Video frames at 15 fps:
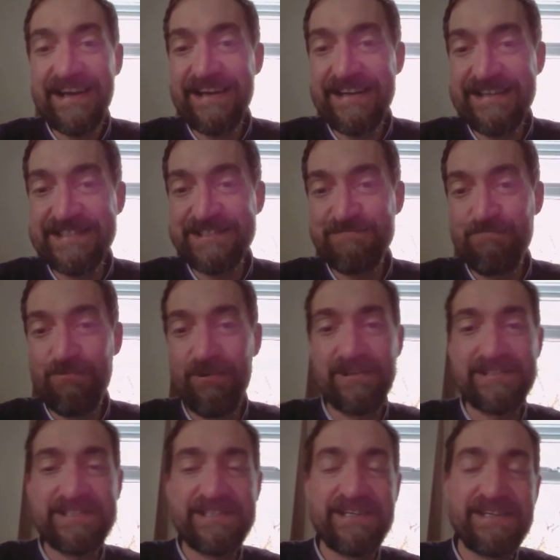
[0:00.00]
is
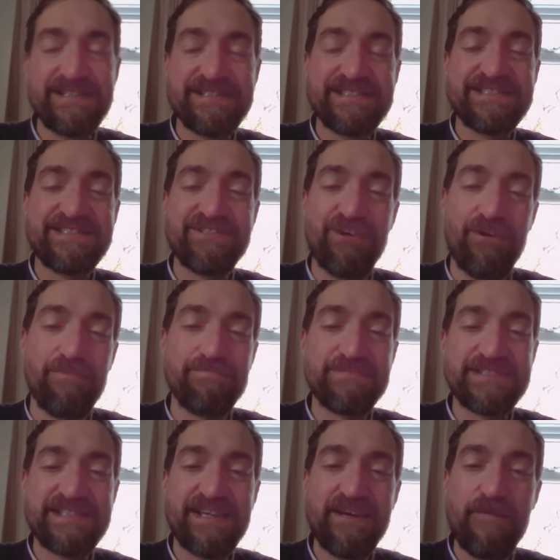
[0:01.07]
what
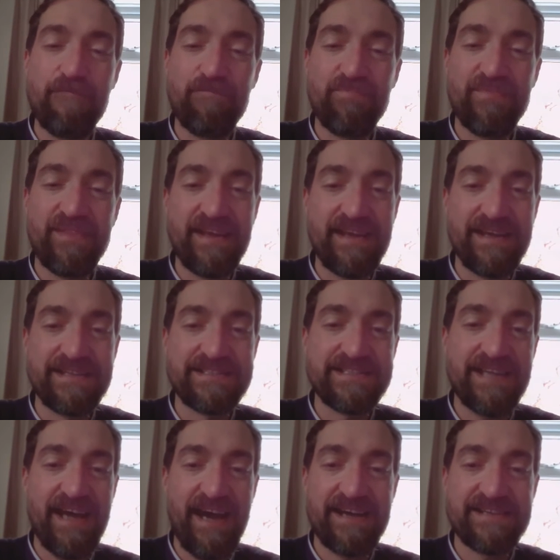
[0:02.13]
stops the
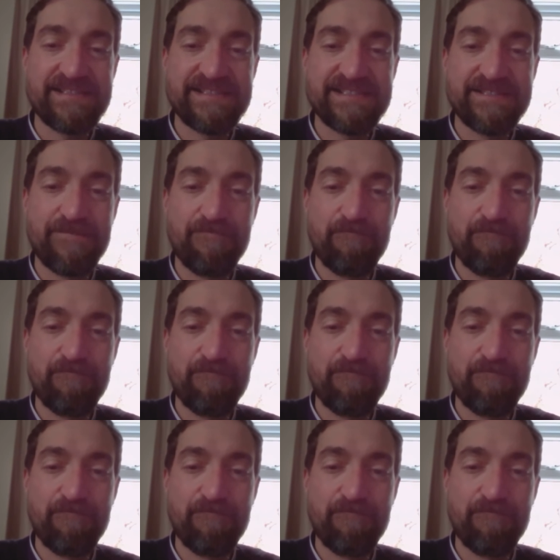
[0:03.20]
attacks.